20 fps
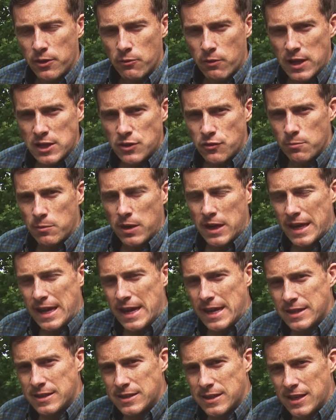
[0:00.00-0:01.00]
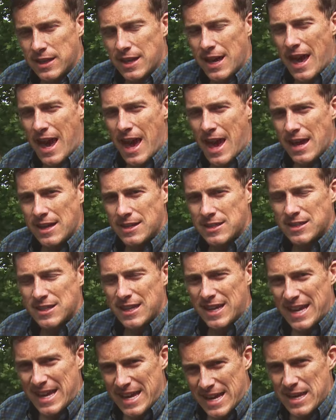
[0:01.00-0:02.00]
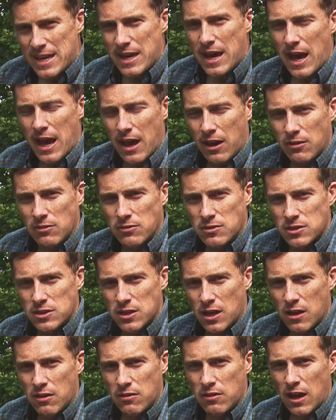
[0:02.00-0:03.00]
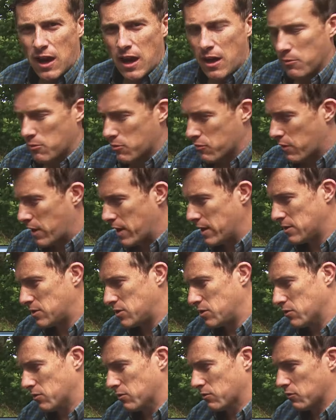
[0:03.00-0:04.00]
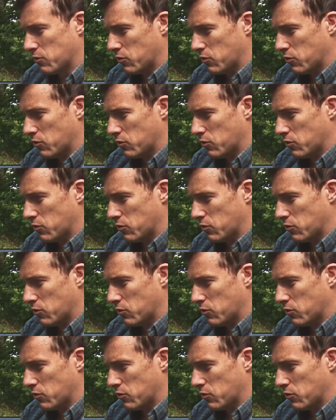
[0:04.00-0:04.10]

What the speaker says: in the range for me is the SEL. So that upgrades your